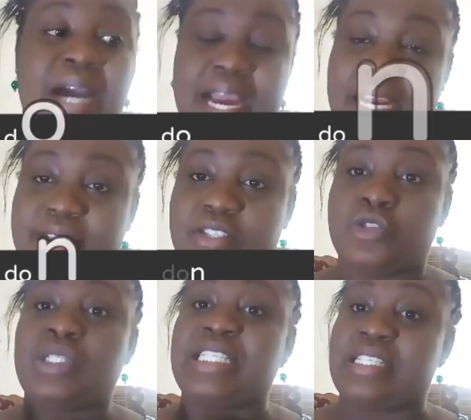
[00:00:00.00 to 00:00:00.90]
parts
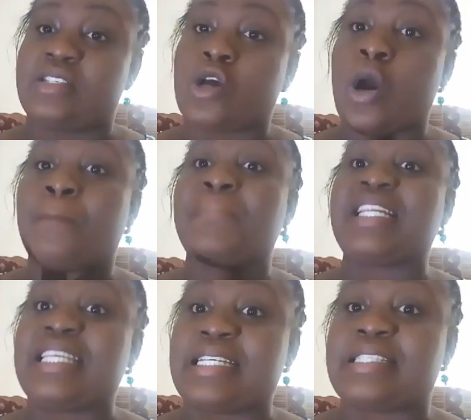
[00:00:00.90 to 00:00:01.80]
you'll need to
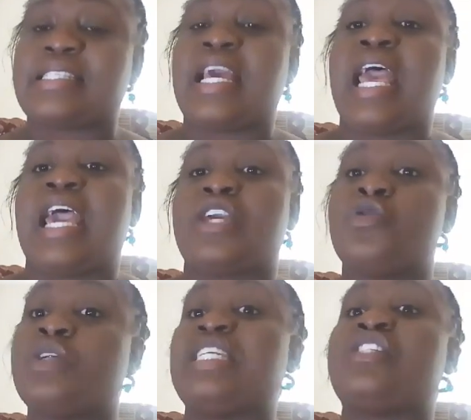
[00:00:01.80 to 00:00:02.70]
complete,
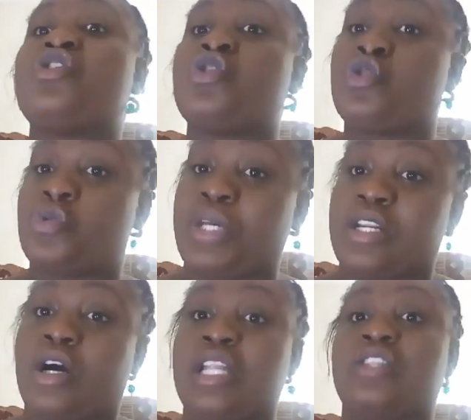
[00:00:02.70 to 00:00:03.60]
you'll need to do
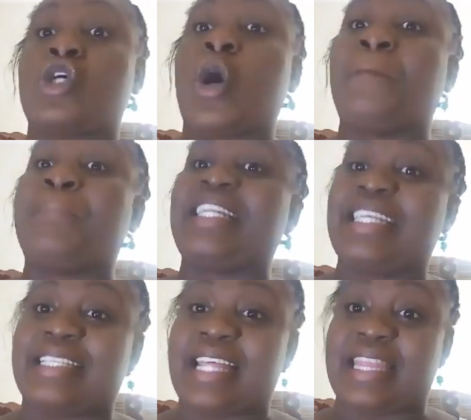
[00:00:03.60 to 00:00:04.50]
in order to
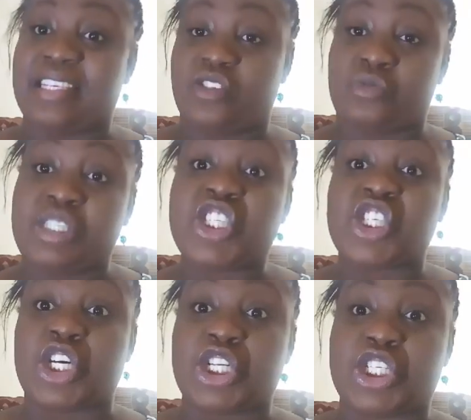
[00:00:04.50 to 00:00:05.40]
complete this
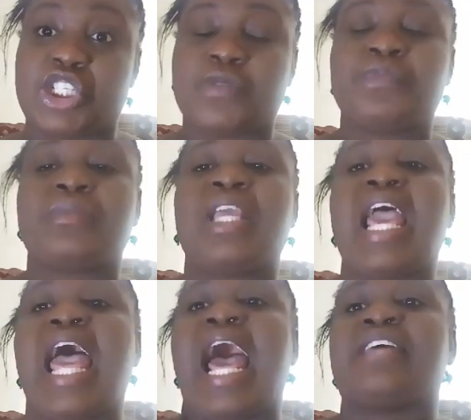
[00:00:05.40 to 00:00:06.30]
research.
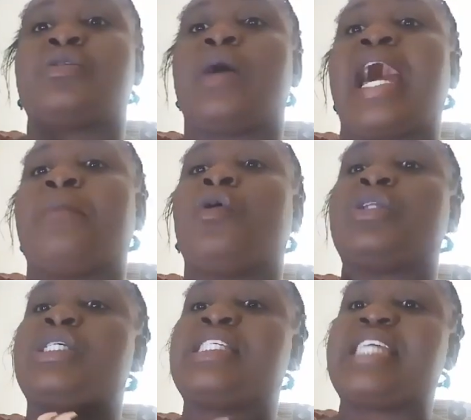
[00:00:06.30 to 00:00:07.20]
So I'm
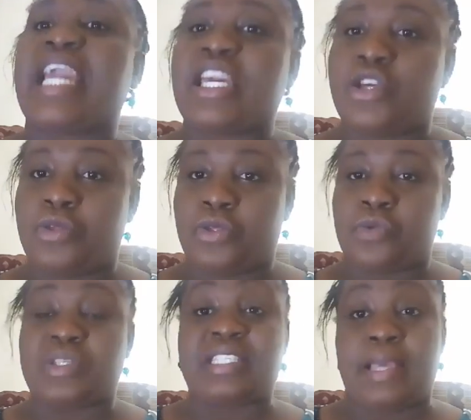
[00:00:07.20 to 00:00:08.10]
going to take you
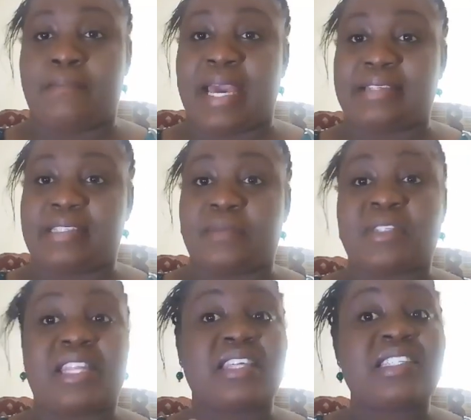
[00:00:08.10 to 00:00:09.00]
through step by step.
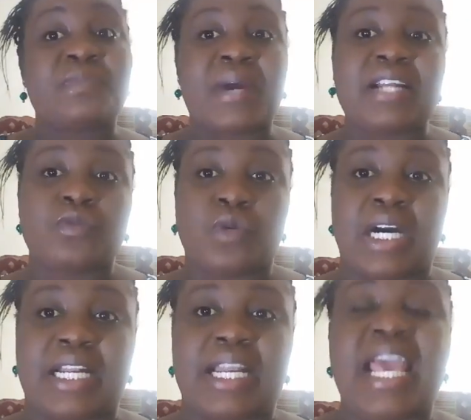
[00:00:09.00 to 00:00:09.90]
So this part
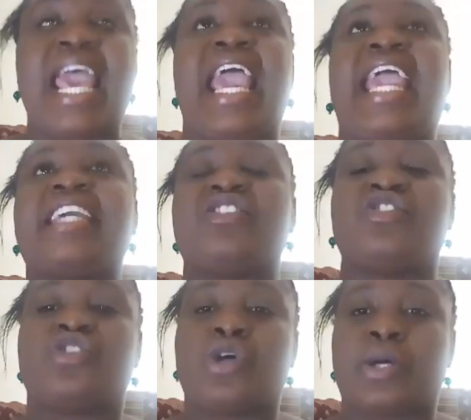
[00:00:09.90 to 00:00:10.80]
1
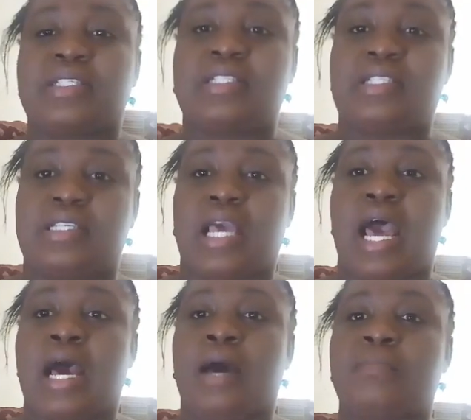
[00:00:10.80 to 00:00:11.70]
is just
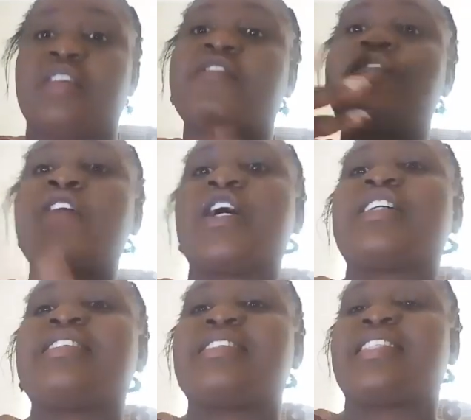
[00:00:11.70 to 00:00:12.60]
the
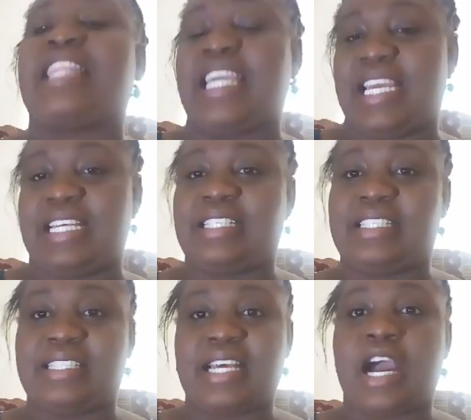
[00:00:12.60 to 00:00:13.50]
first
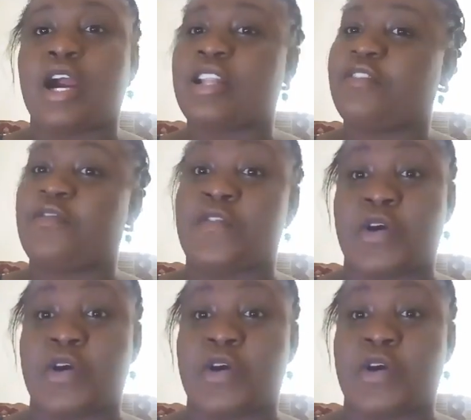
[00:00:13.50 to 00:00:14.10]
things, or the